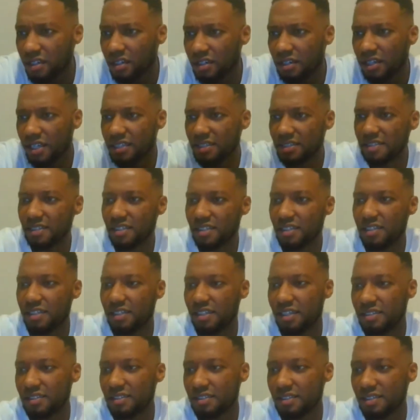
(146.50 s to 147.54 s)
let's see who
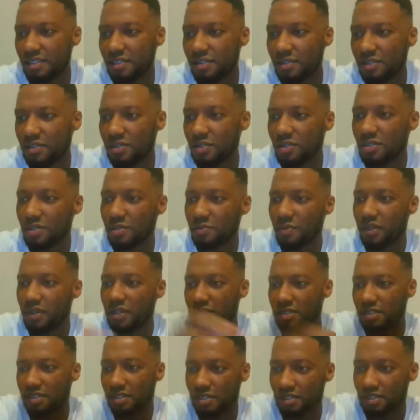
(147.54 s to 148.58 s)
this
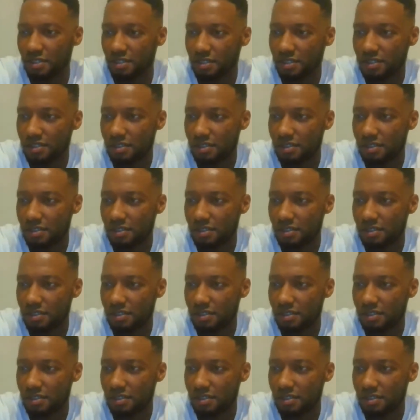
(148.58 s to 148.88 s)
person is.